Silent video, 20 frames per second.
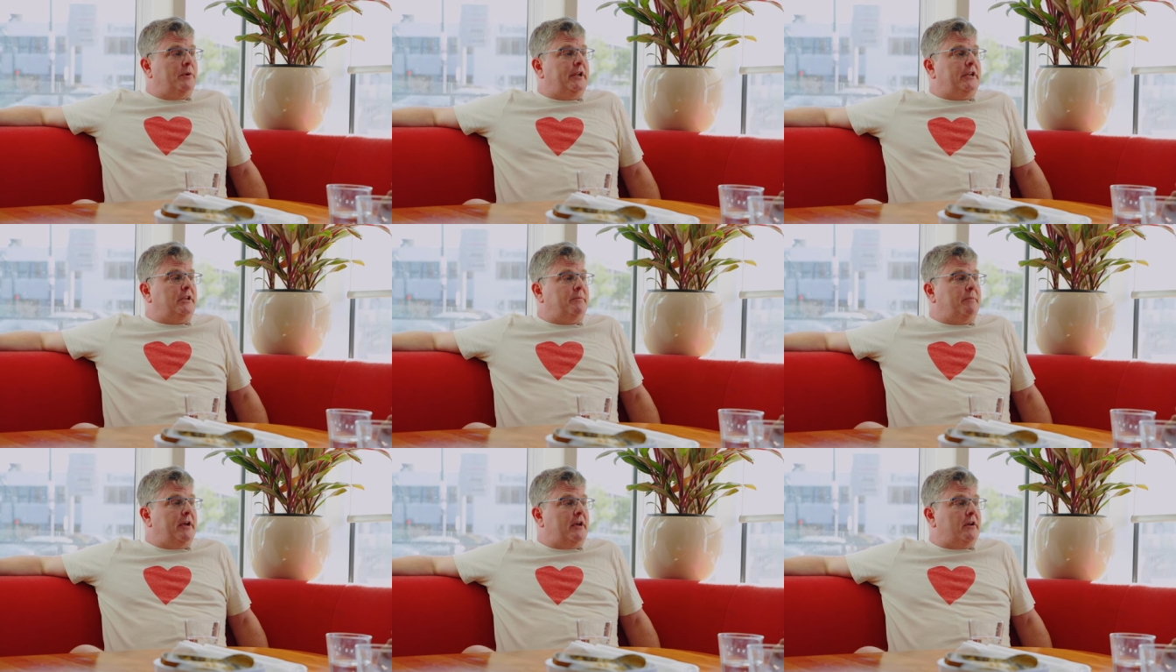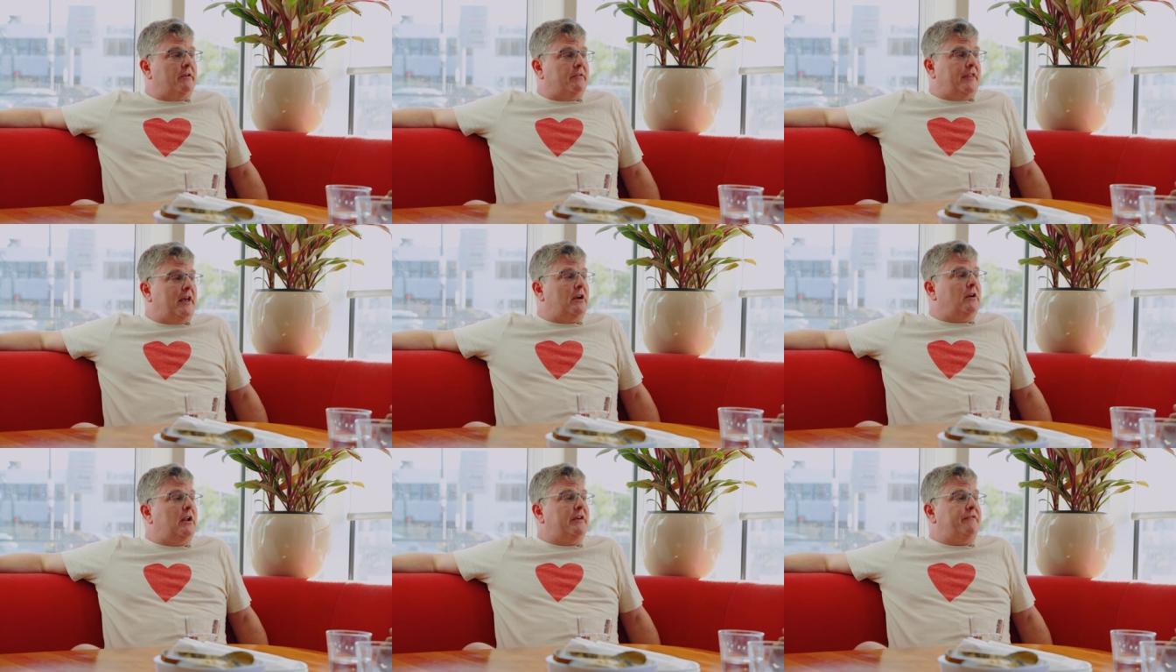We need to make
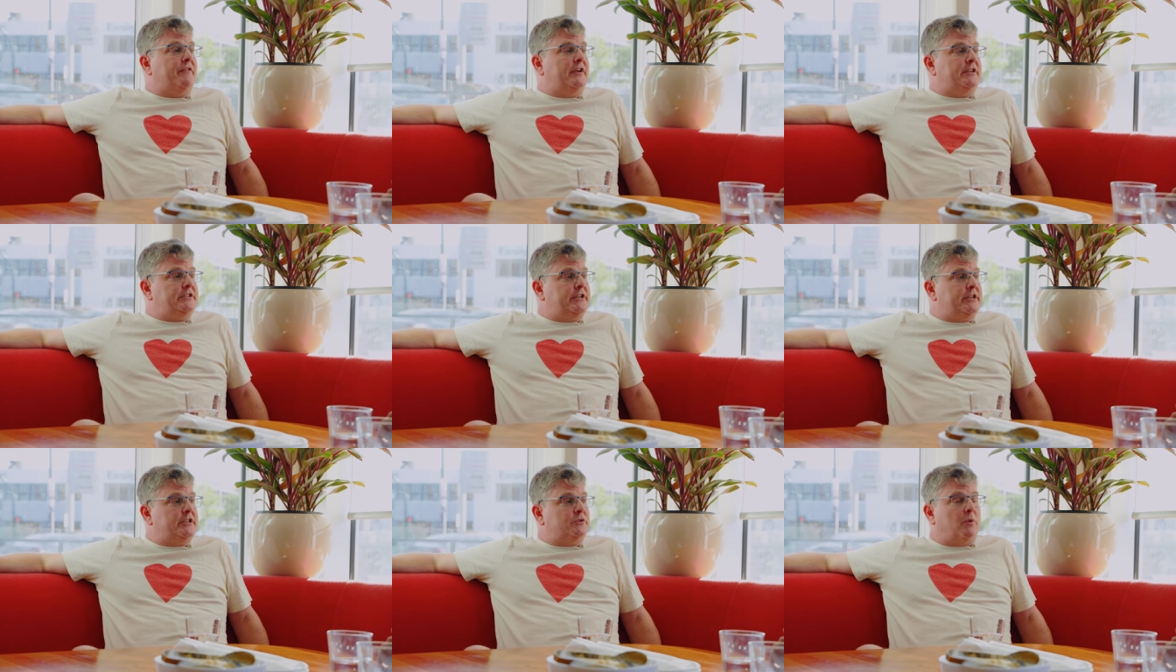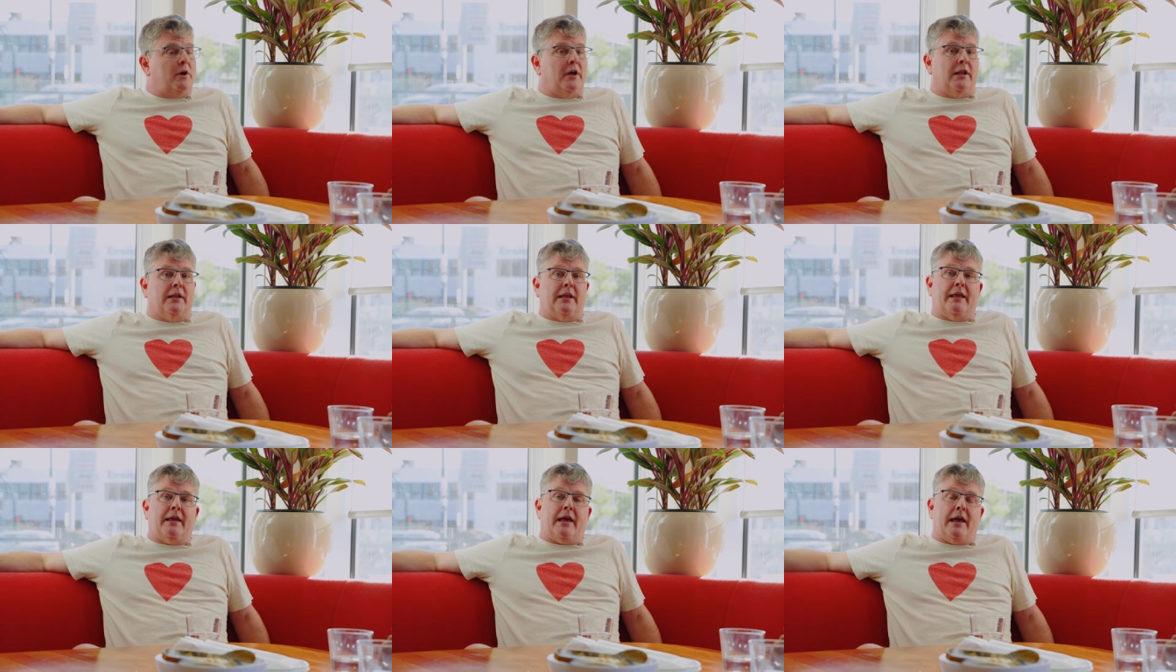their life easy as
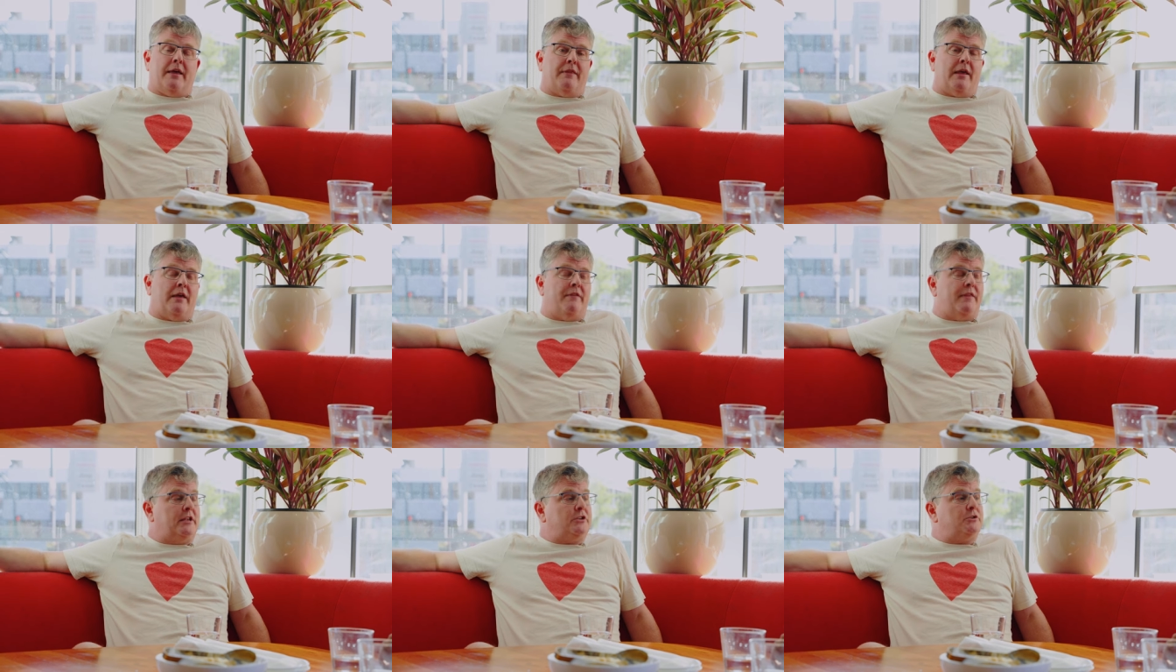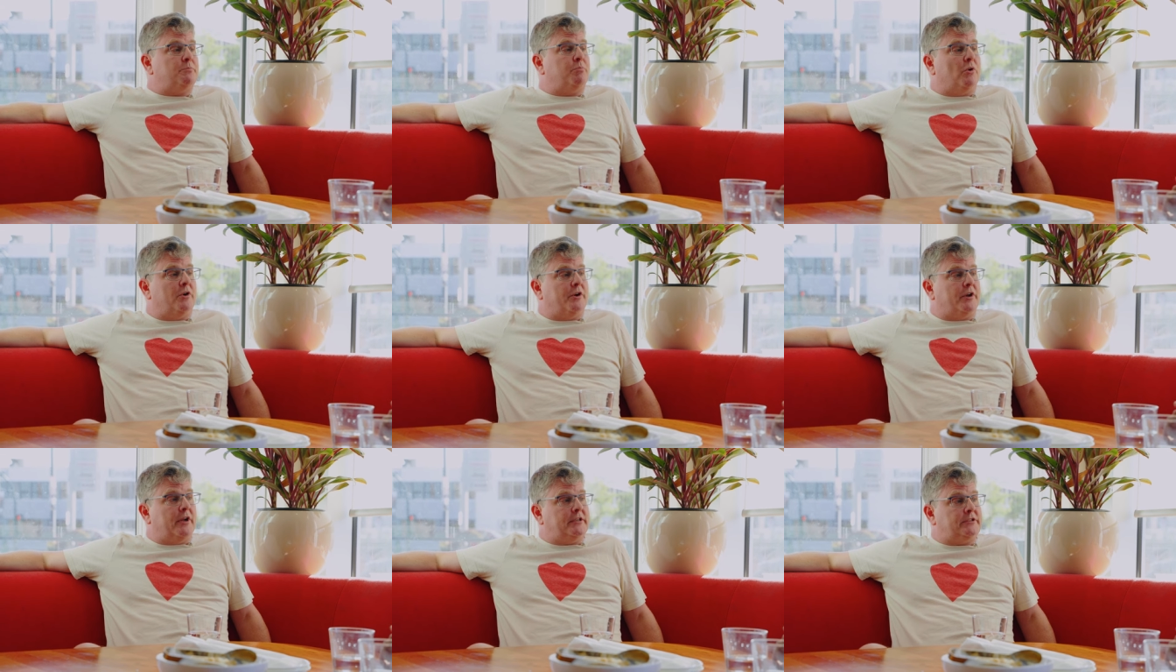well, and and that's
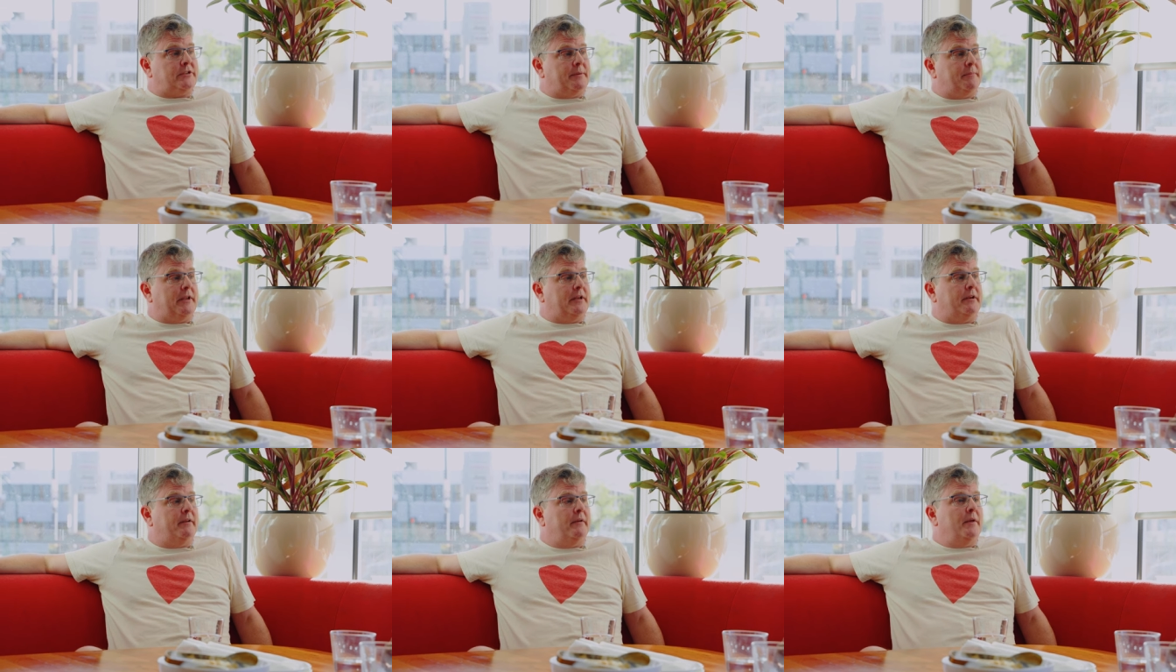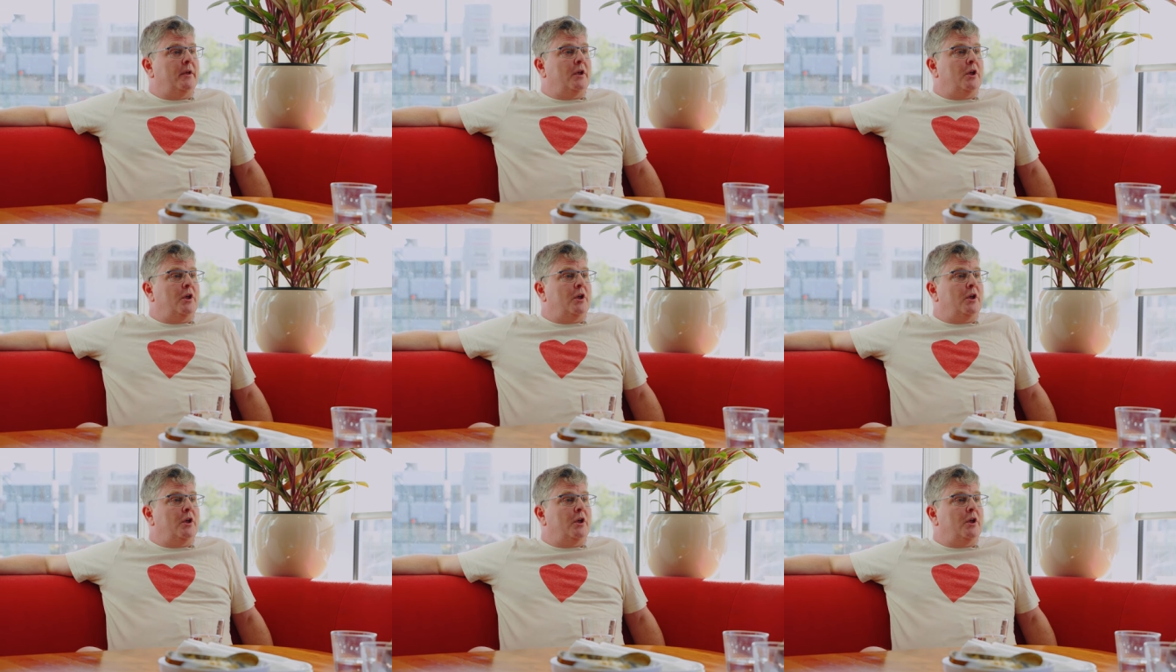important to us. I mean,